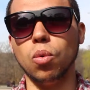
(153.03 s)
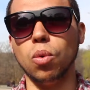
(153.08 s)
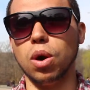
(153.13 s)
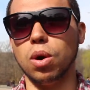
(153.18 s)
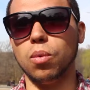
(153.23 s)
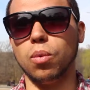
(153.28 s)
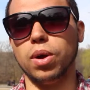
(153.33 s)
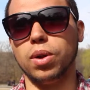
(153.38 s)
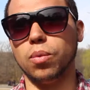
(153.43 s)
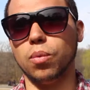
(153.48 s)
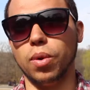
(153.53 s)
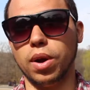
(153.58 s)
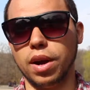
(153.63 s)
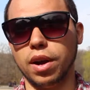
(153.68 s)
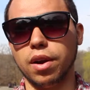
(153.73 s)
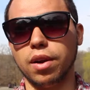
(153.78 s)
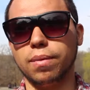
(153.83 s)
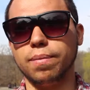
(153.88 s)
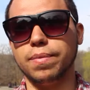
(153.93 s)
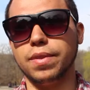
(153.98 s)
what, when,
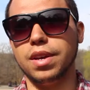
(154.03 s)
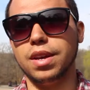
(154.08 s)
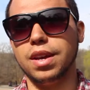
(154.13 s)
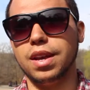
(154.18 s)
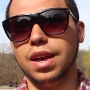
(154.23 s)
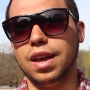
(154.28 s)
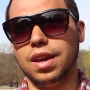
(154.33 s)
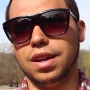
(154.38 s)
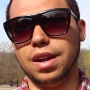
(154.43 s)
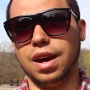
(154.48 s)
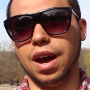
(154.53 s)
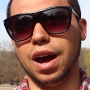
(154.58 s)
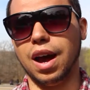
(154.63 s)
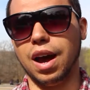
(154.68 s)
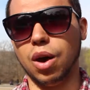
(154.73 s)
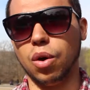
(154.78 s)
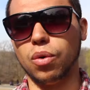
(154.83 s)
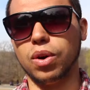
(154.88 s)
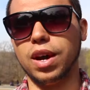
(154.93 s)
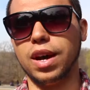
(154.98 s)
where, and
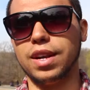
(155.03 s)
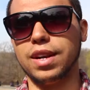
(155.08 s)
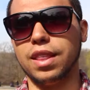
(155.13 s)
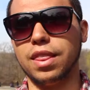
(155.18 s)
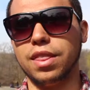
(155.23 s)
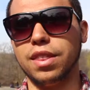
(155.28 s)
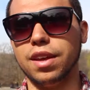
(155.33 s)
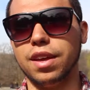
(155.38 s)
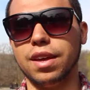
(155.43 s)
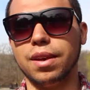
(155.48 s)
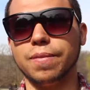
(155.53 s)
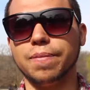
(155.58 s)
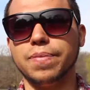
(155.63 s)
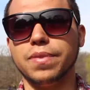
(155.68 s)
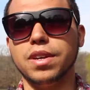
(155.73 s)
how kind of thing.